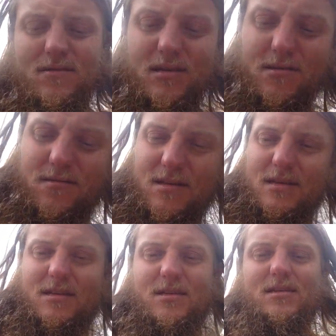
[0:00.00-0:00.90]
me do
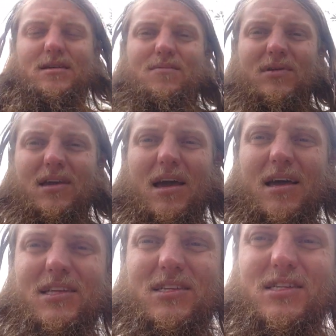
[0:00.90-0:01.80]
this. But
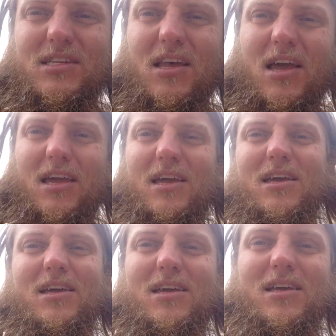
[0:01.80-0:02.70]
yeah, it's just like,